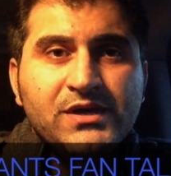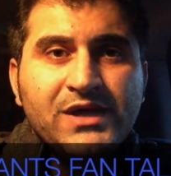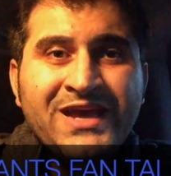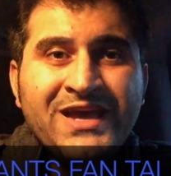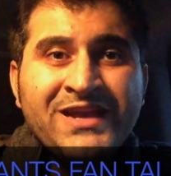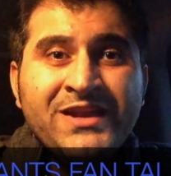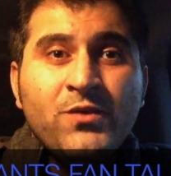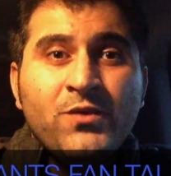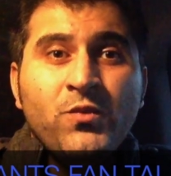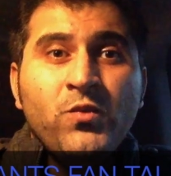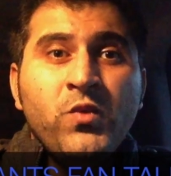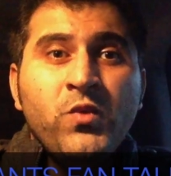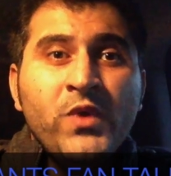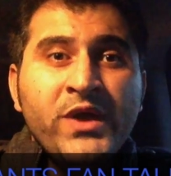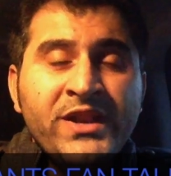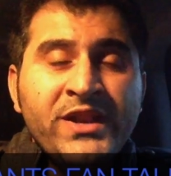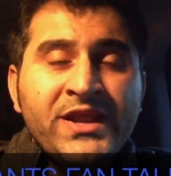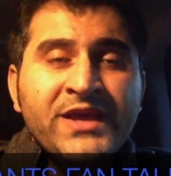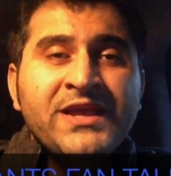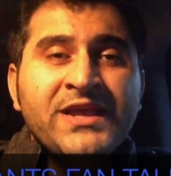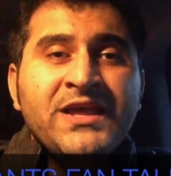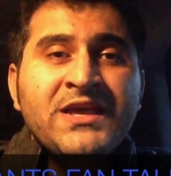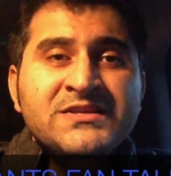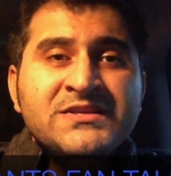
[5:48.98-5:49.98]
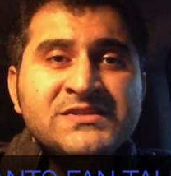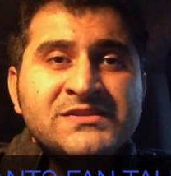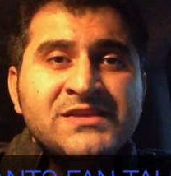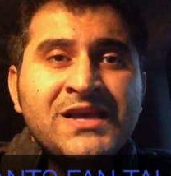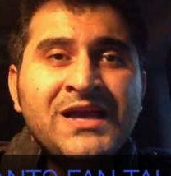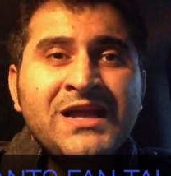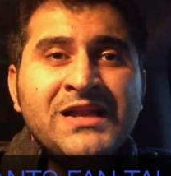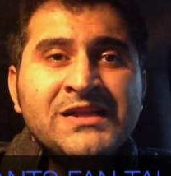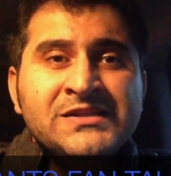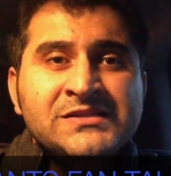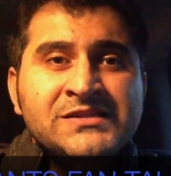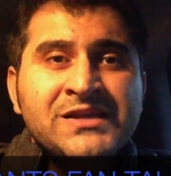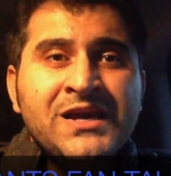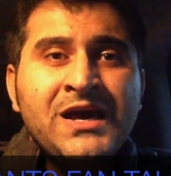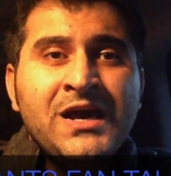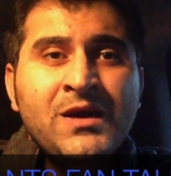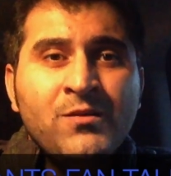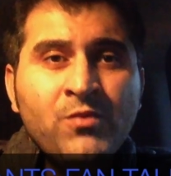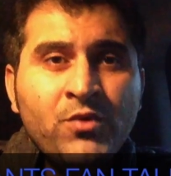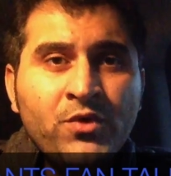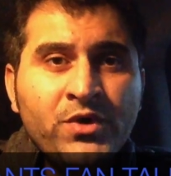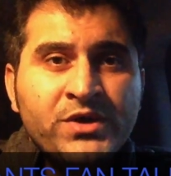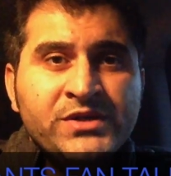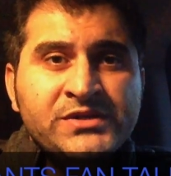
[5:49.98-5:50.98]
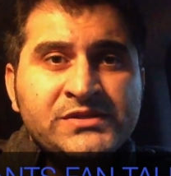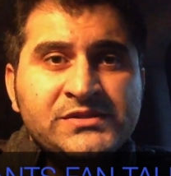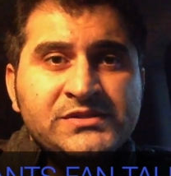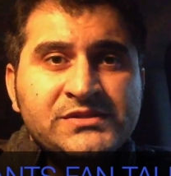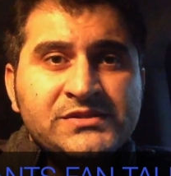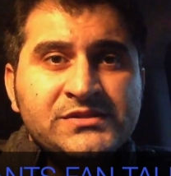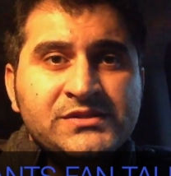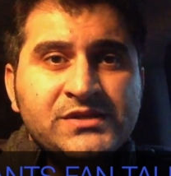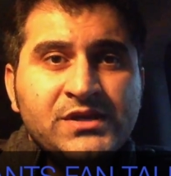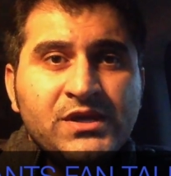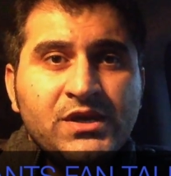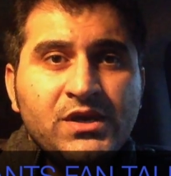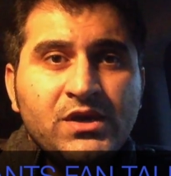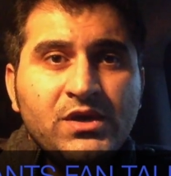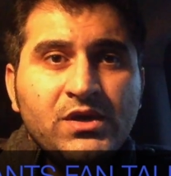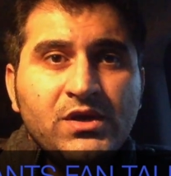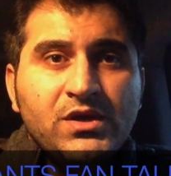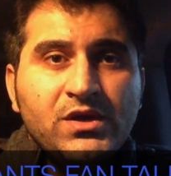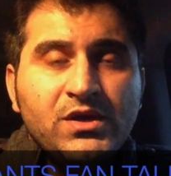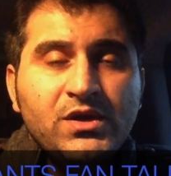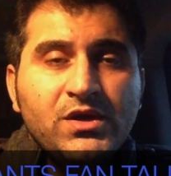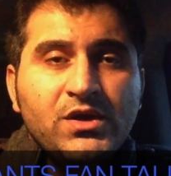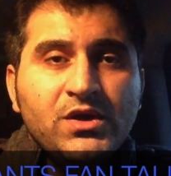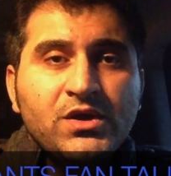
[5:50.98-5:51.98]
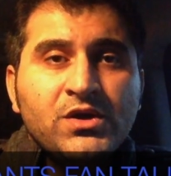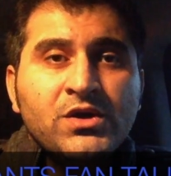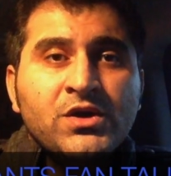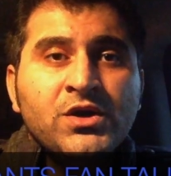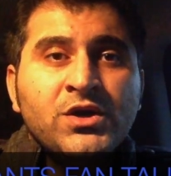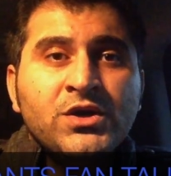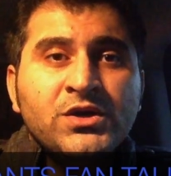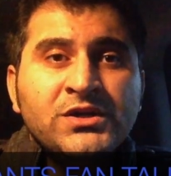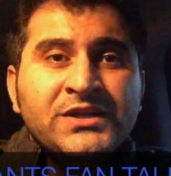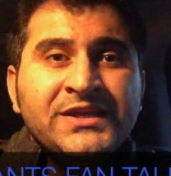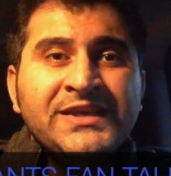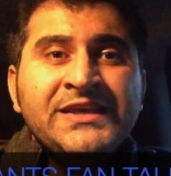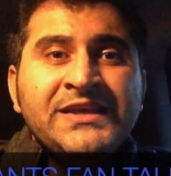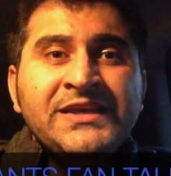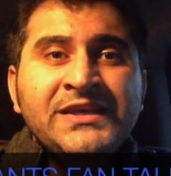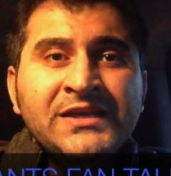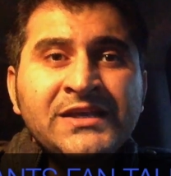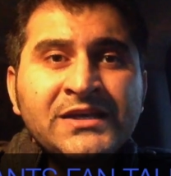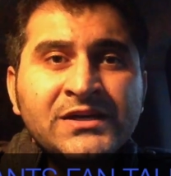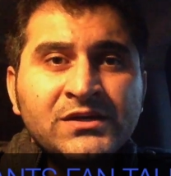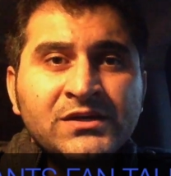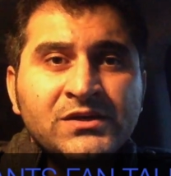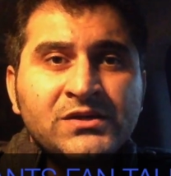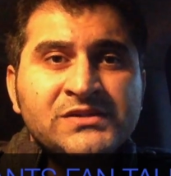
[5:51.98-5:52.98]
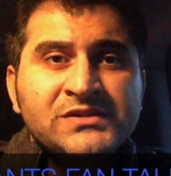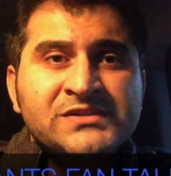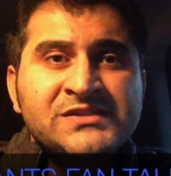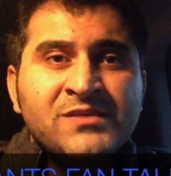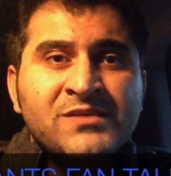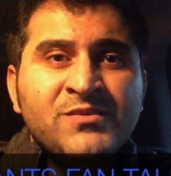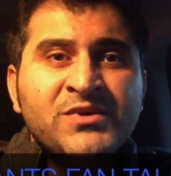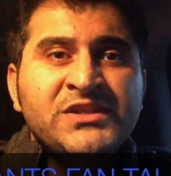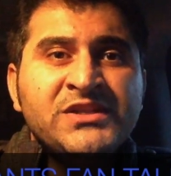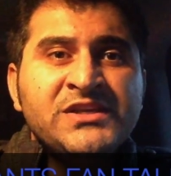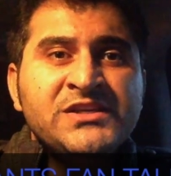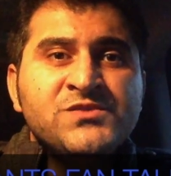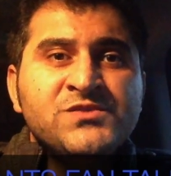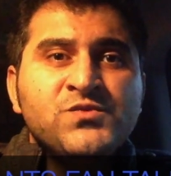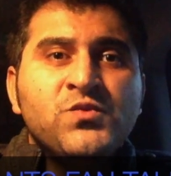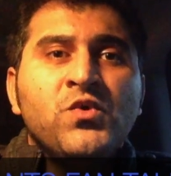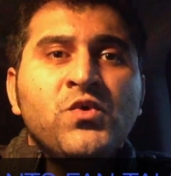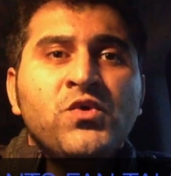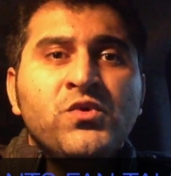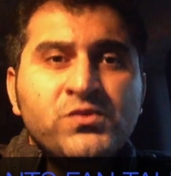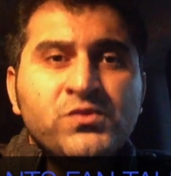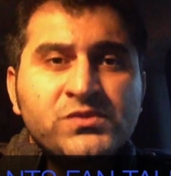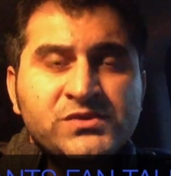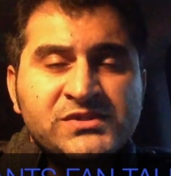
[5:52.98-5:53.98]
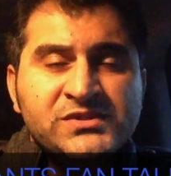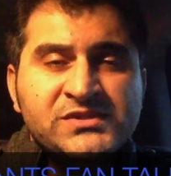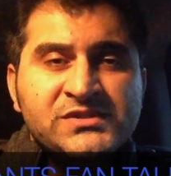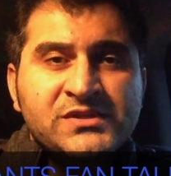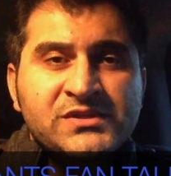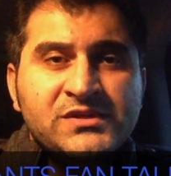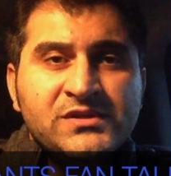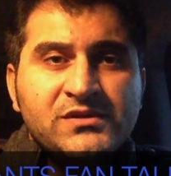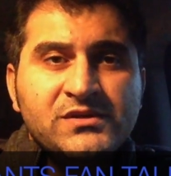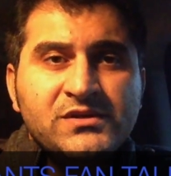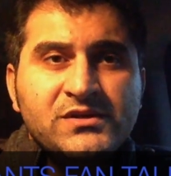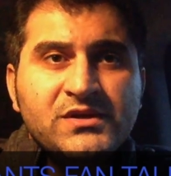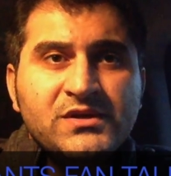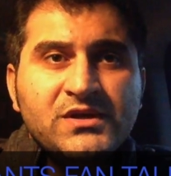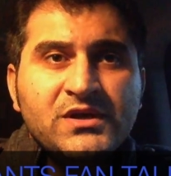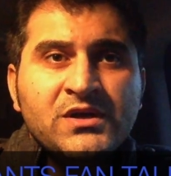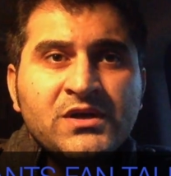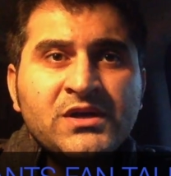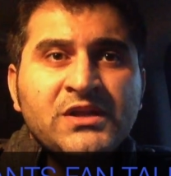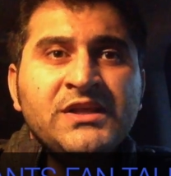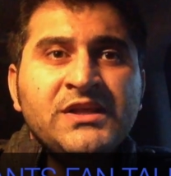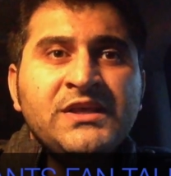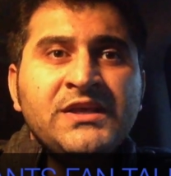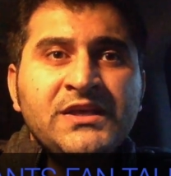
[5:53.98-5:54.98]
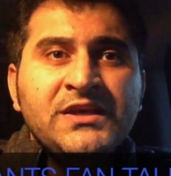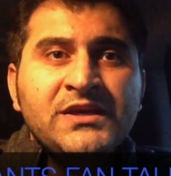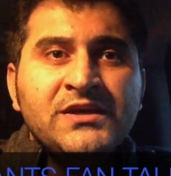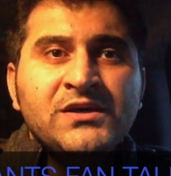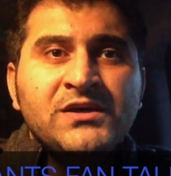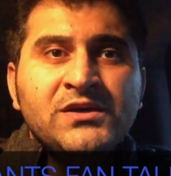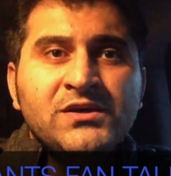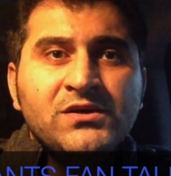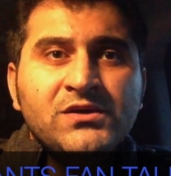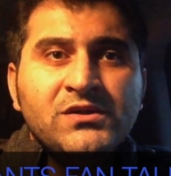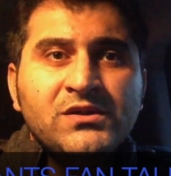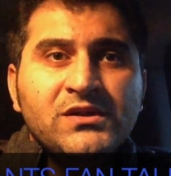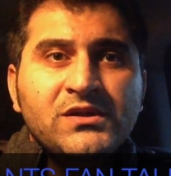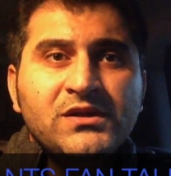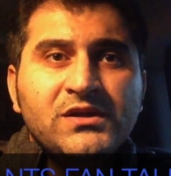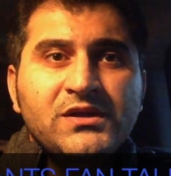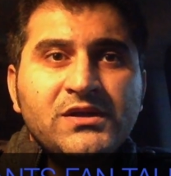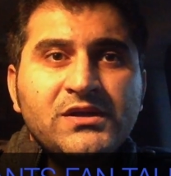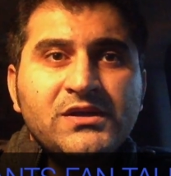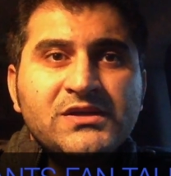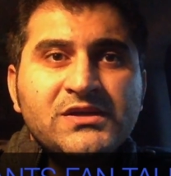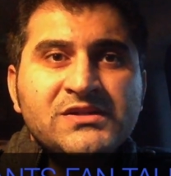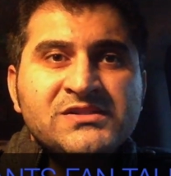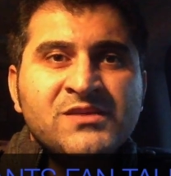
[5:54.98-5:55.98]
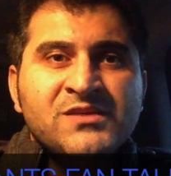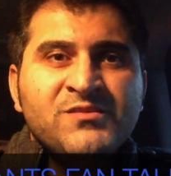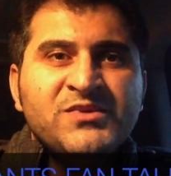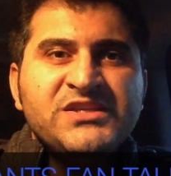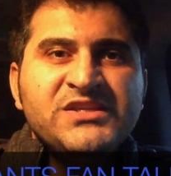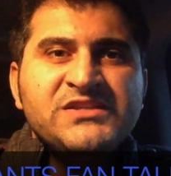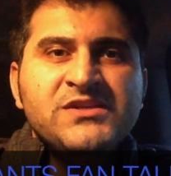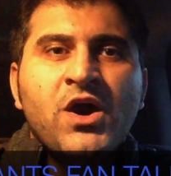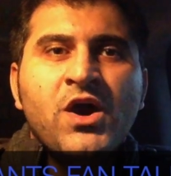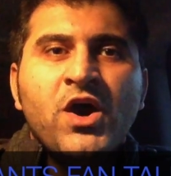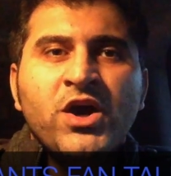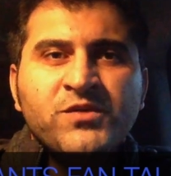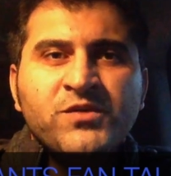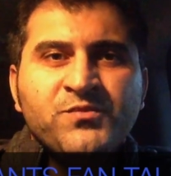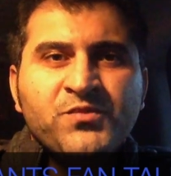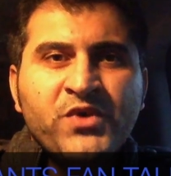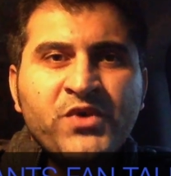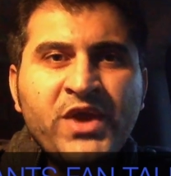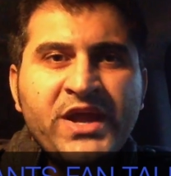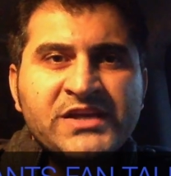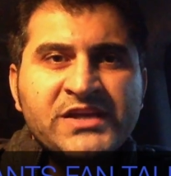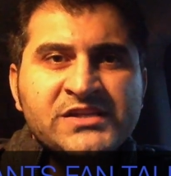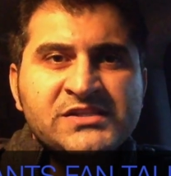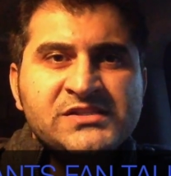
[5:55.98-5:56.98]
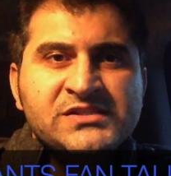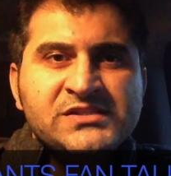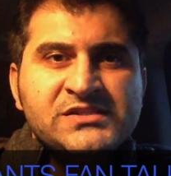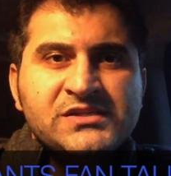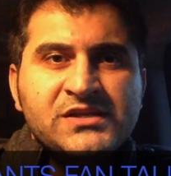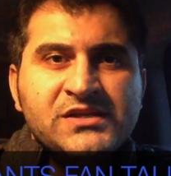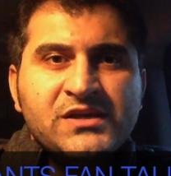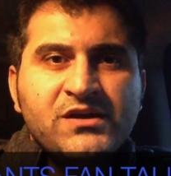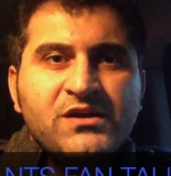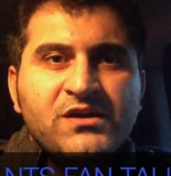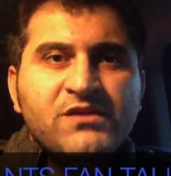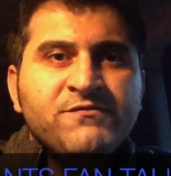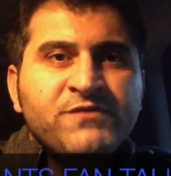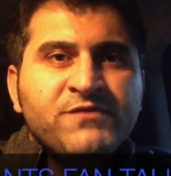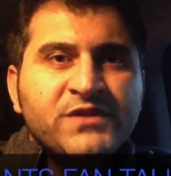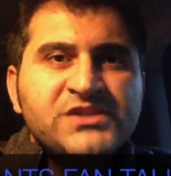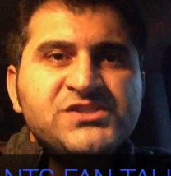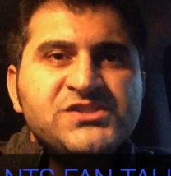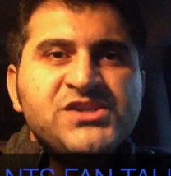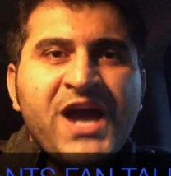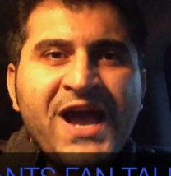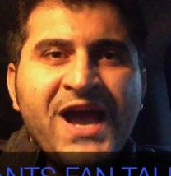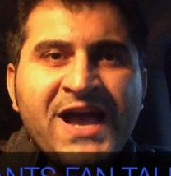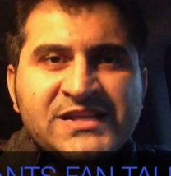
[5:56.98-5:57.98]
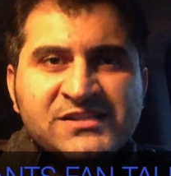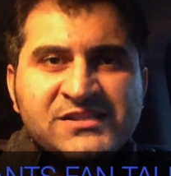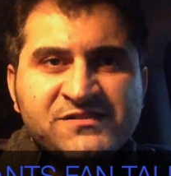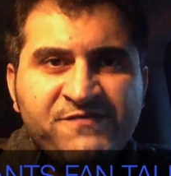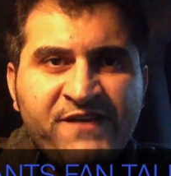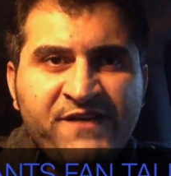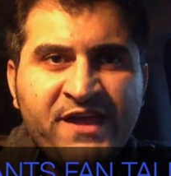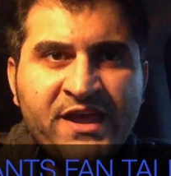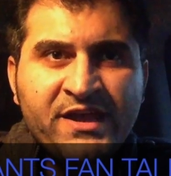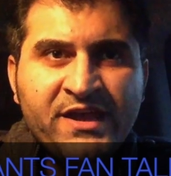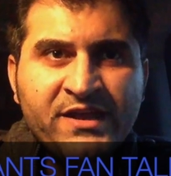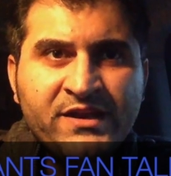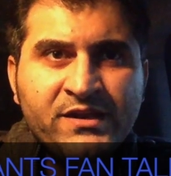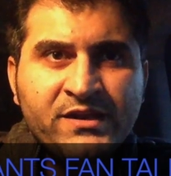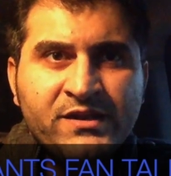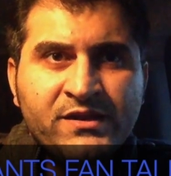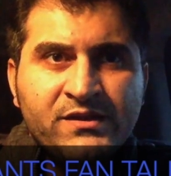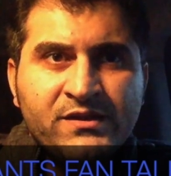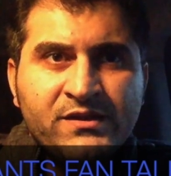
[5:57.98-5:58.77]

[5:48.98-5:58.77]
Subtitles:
And a win against Dallas Cowboys could heal some of these wounds, could heal some of these heartbreaks for the Giants fan.